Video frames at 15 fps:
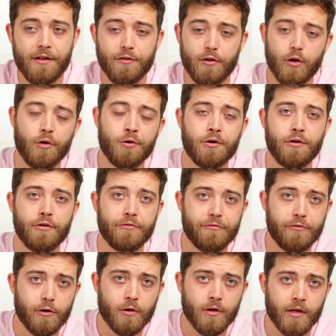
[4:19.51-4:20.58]
The longer your
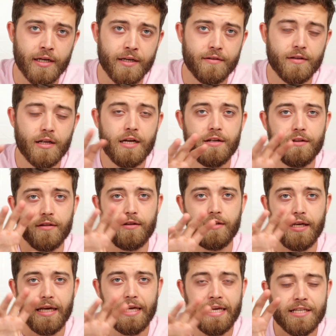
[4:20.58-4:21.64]
focal length,
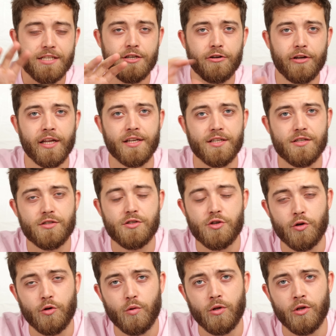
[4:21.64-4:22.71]
the easier it is
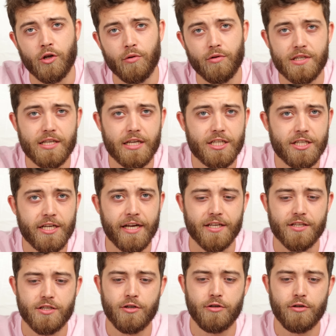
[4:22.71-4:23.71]
to notice shakes.